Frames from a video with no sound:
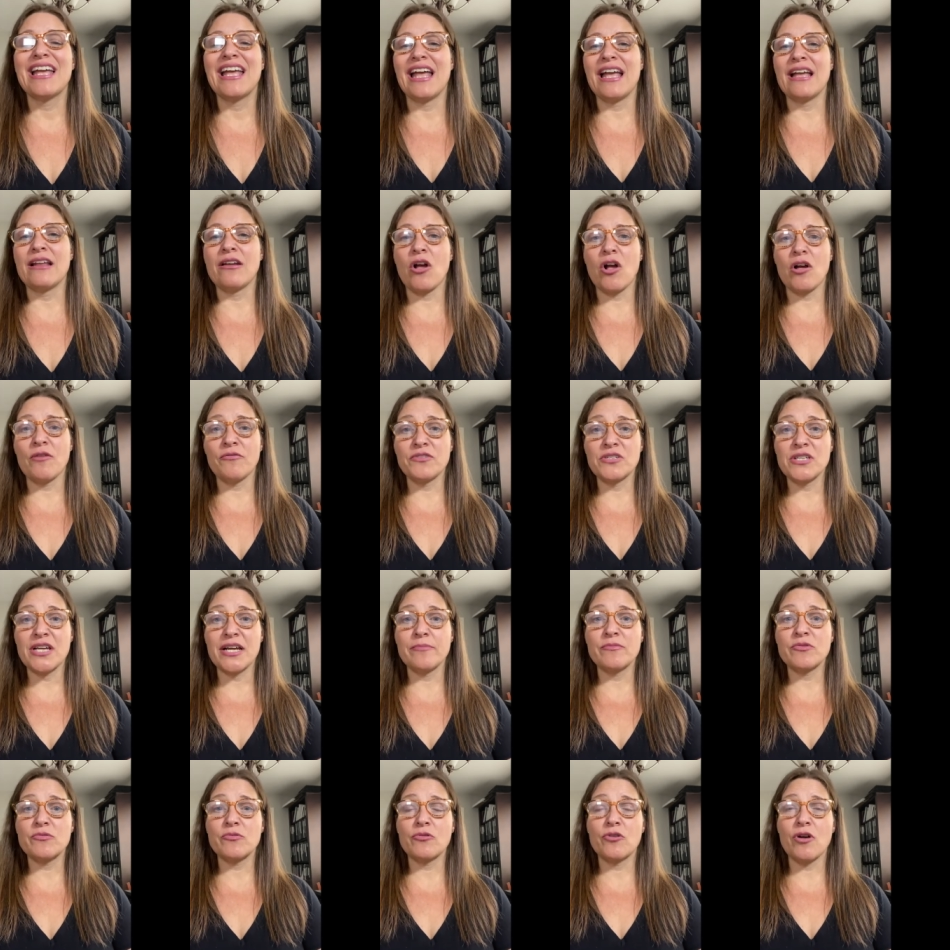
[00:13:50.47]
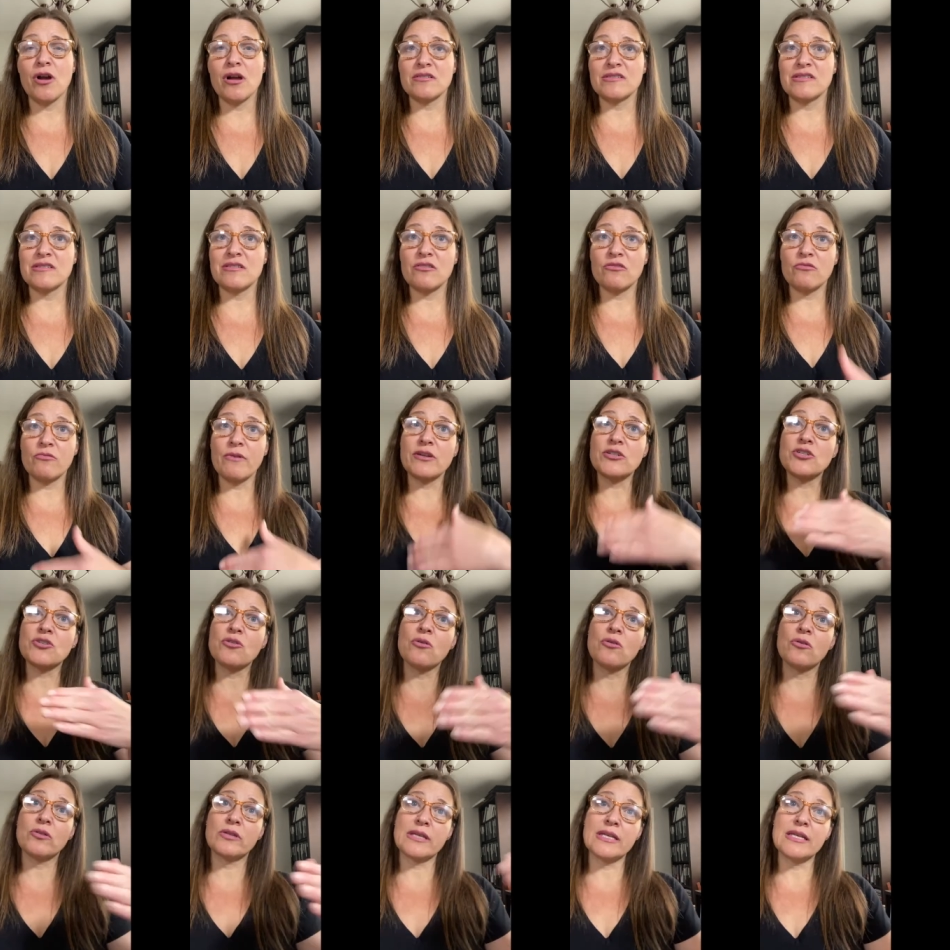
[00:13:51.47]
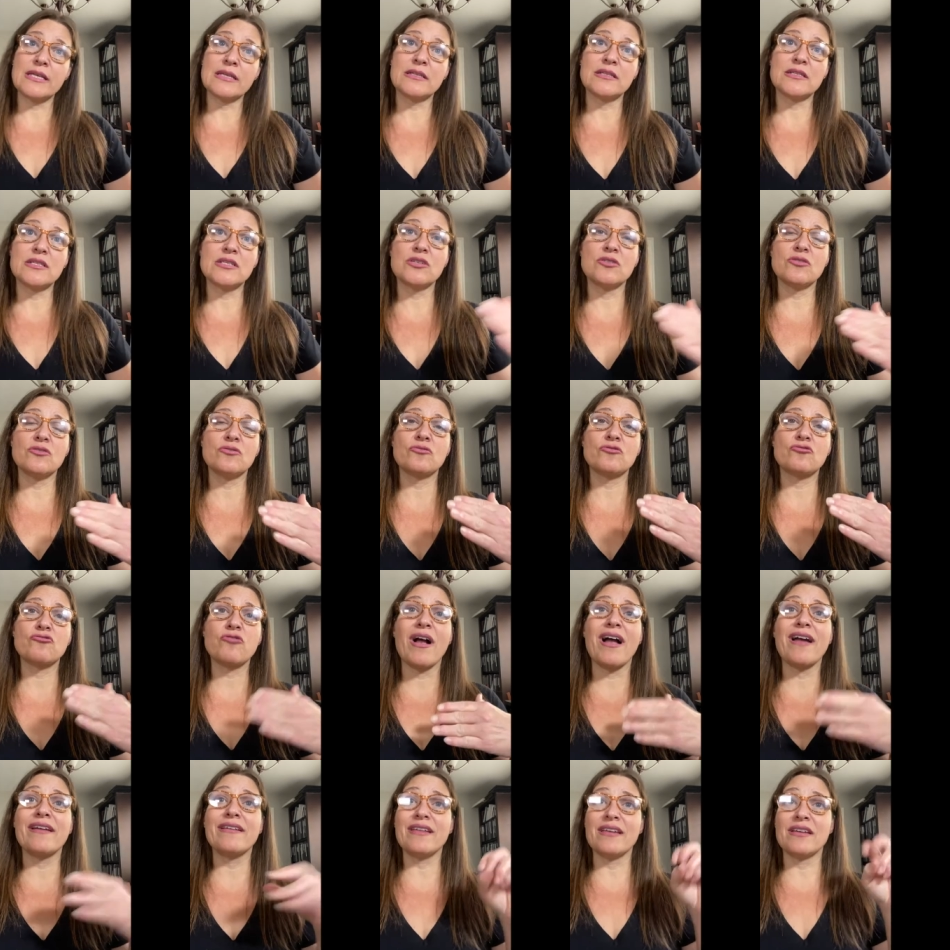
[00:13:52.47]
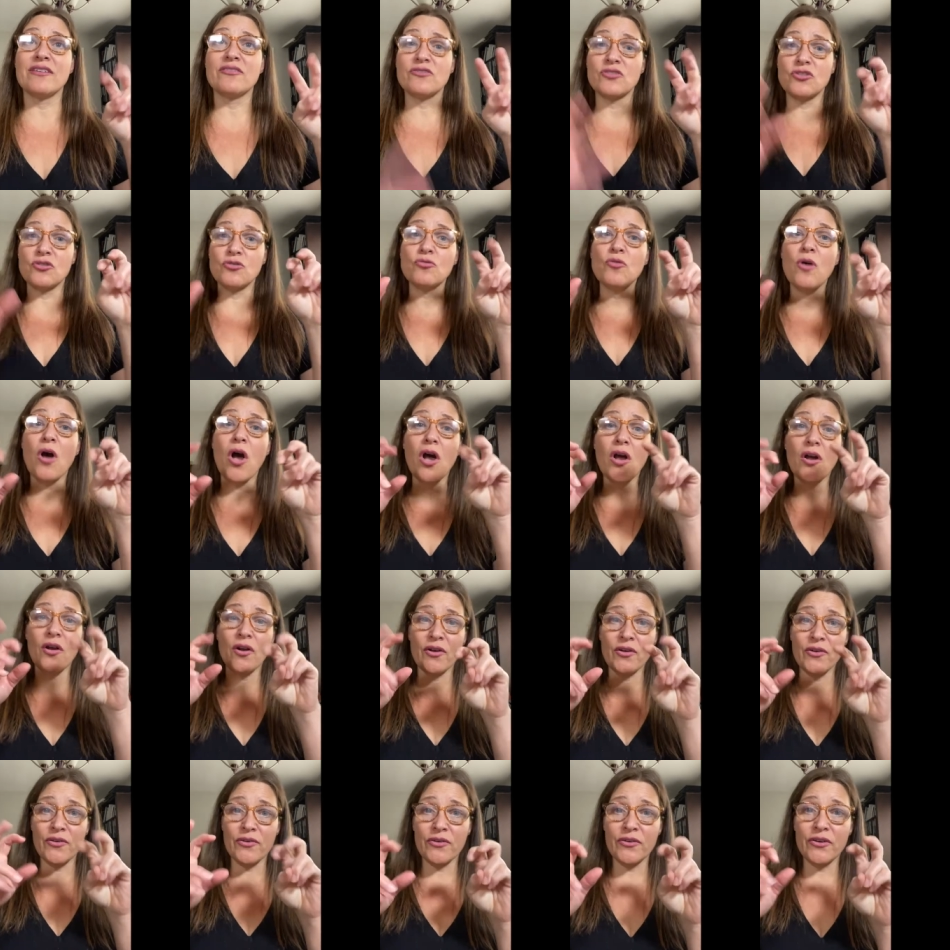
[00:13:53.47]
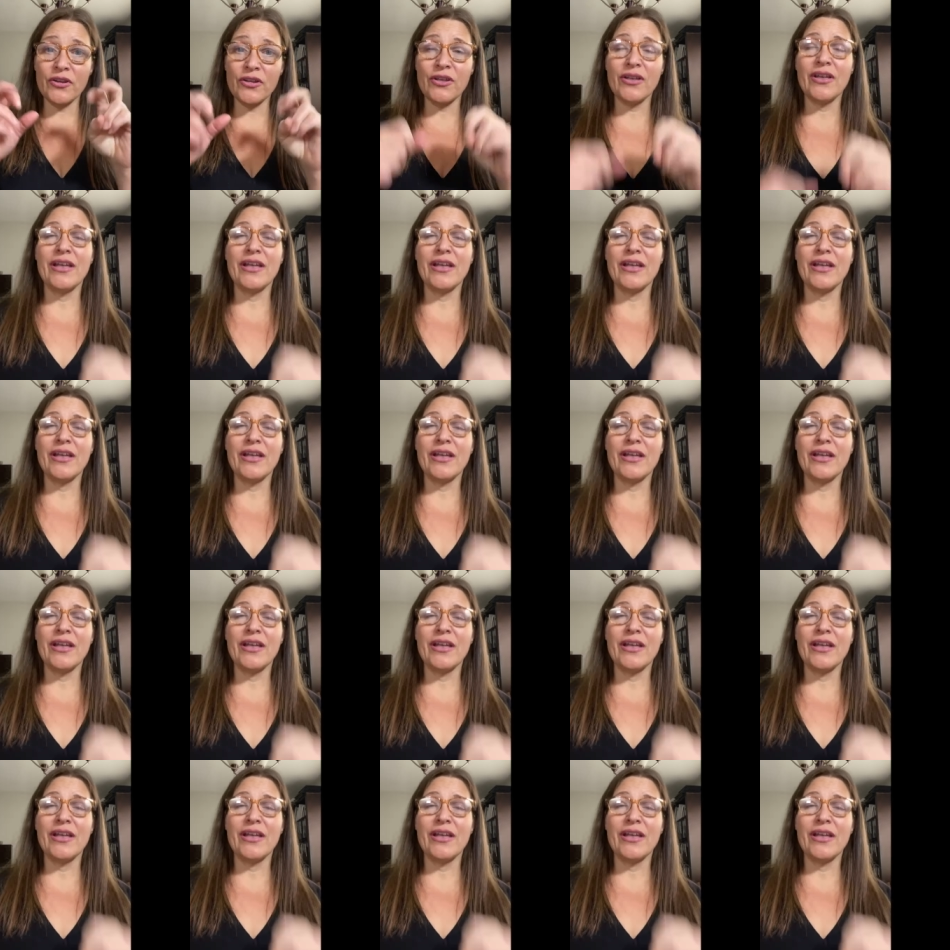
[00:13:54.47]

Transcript: And oftentimes we'll cross the threshold into trying too hard.